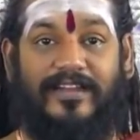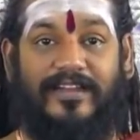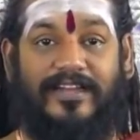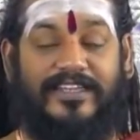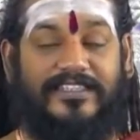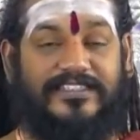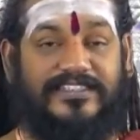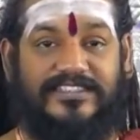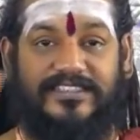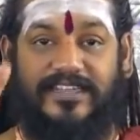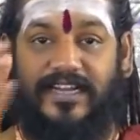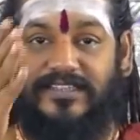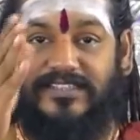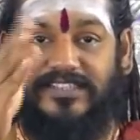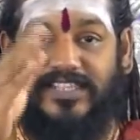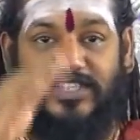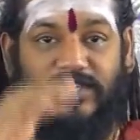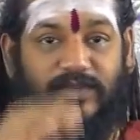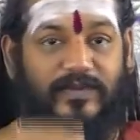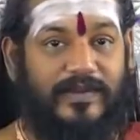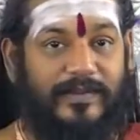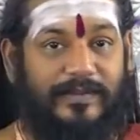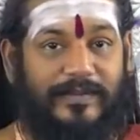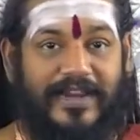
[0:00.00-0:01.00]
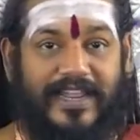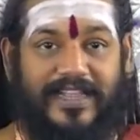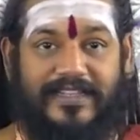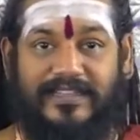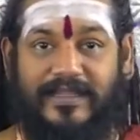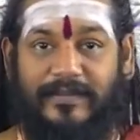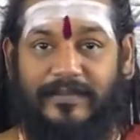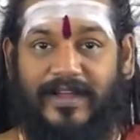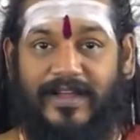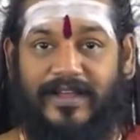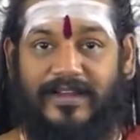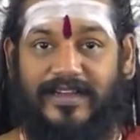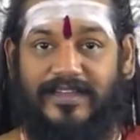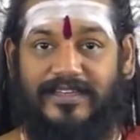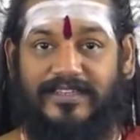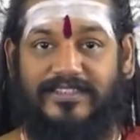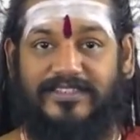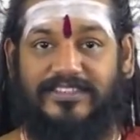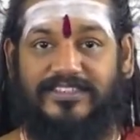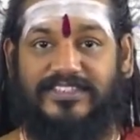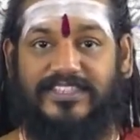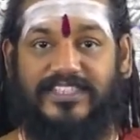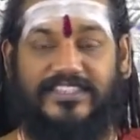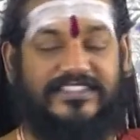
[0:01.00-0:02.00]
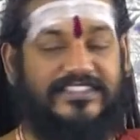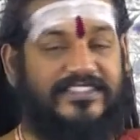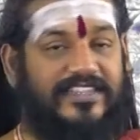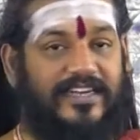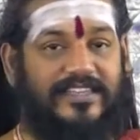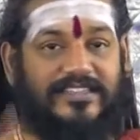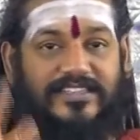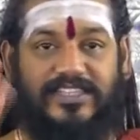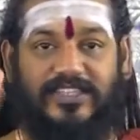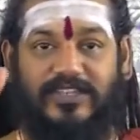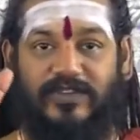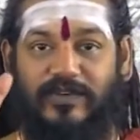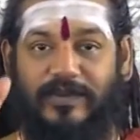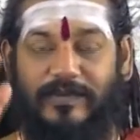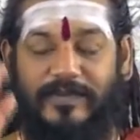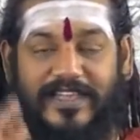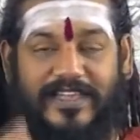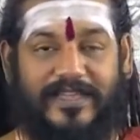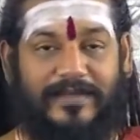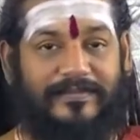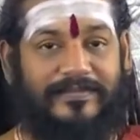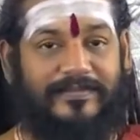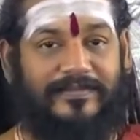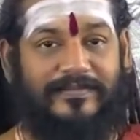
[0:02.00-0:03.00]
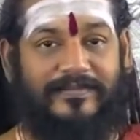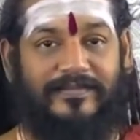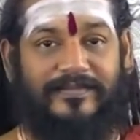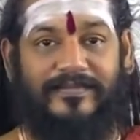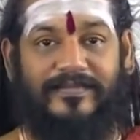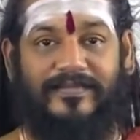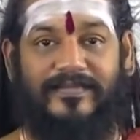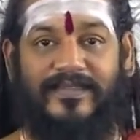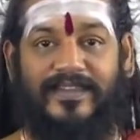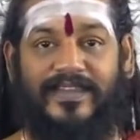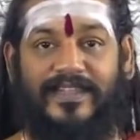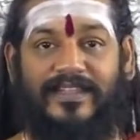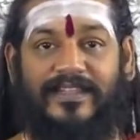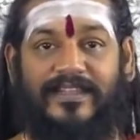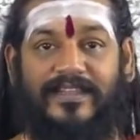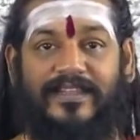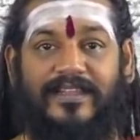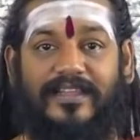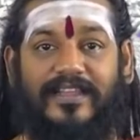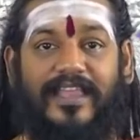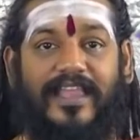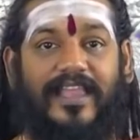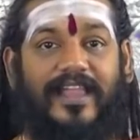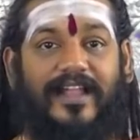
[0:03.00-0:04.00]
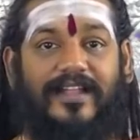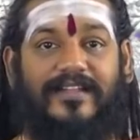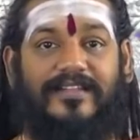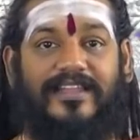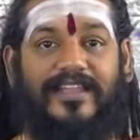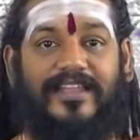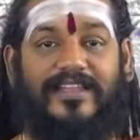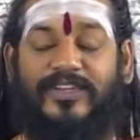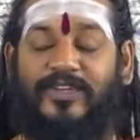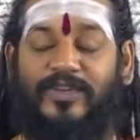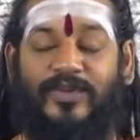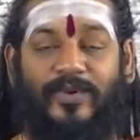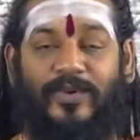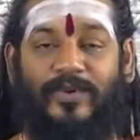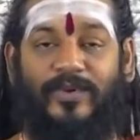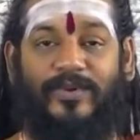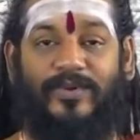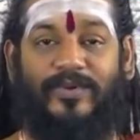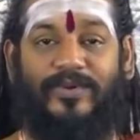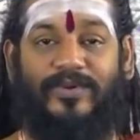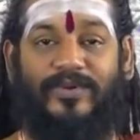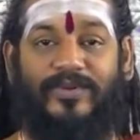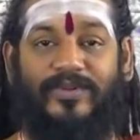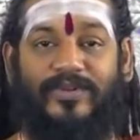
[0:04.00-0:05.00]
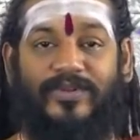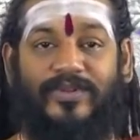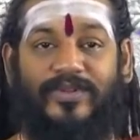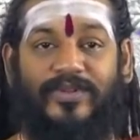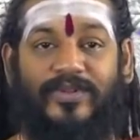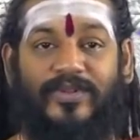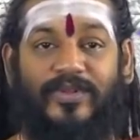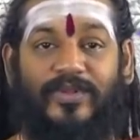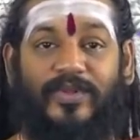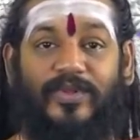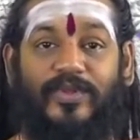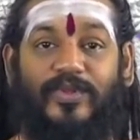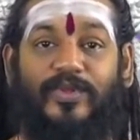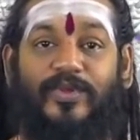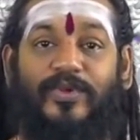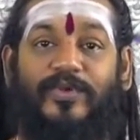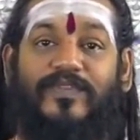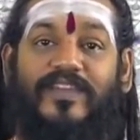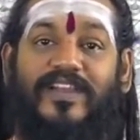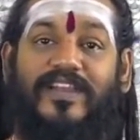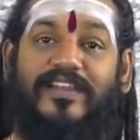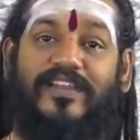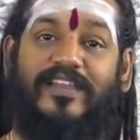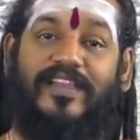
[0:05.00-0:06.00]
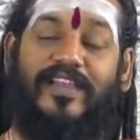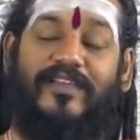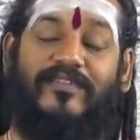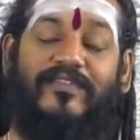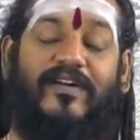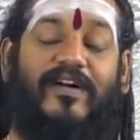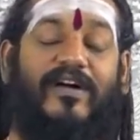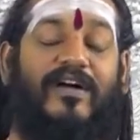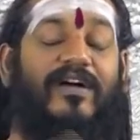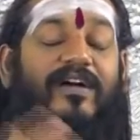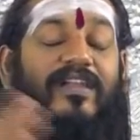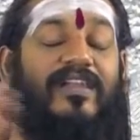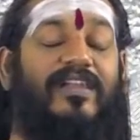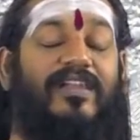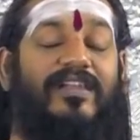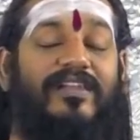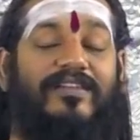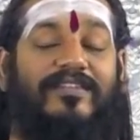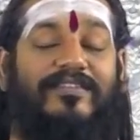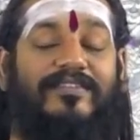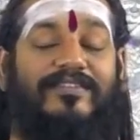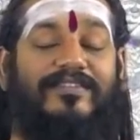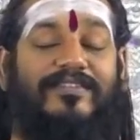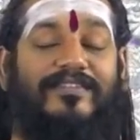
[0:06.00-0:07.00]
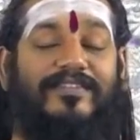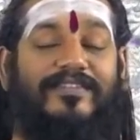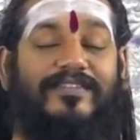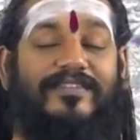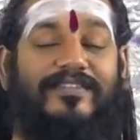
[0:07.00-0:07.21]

It's not that you will break the morals. It's not that you will become chaotic. No. You will evolve.